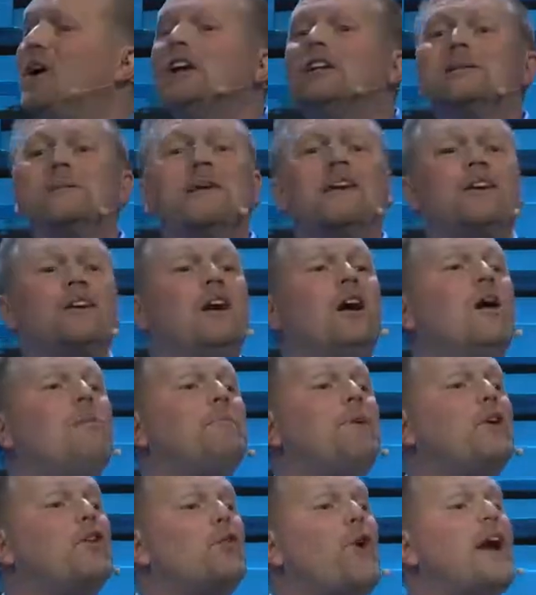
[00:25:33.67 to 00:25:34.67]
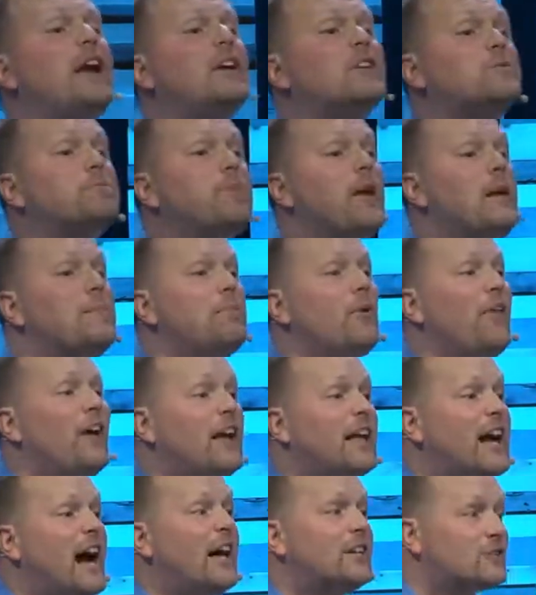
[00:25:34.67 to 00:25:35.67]
to become the greatest people
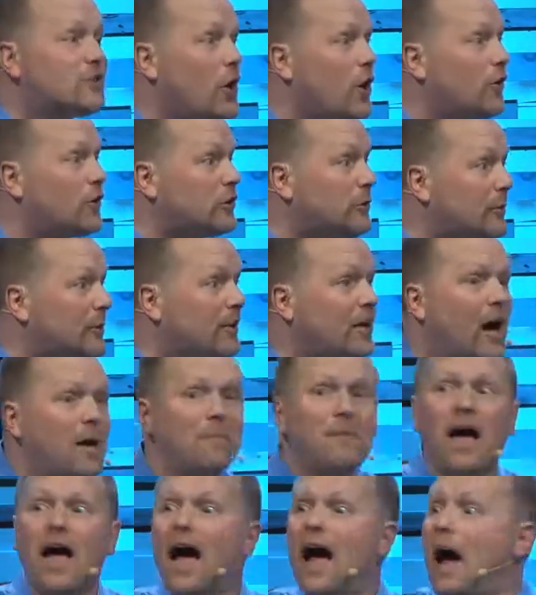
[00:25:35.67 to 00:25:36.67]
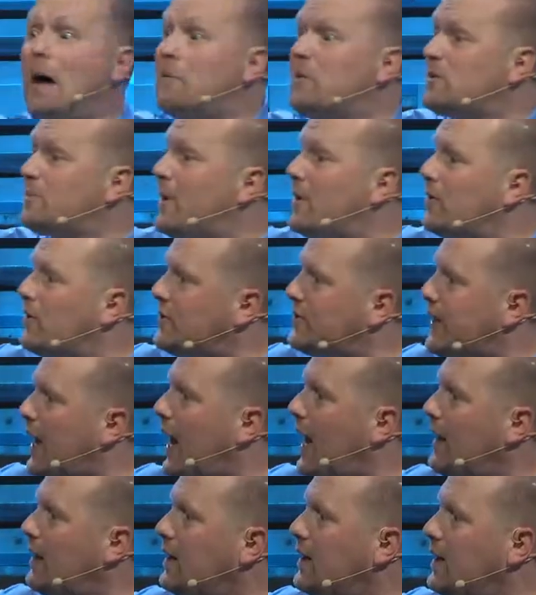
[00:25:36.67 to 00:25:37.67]
that God's called us to become. How much better is
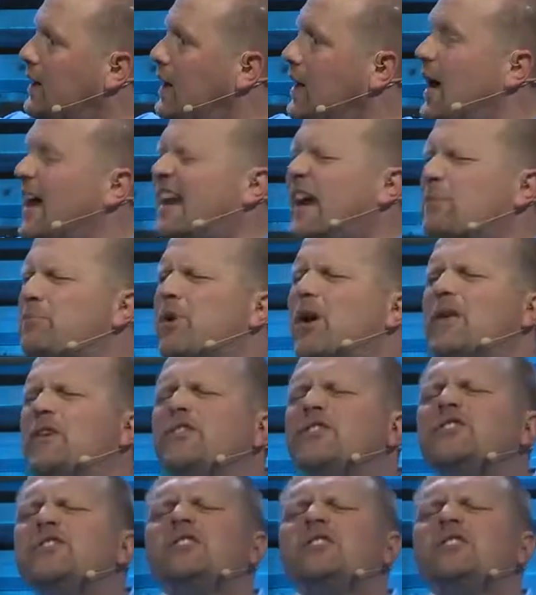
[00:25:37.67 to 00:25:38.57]
that? And I pray this is an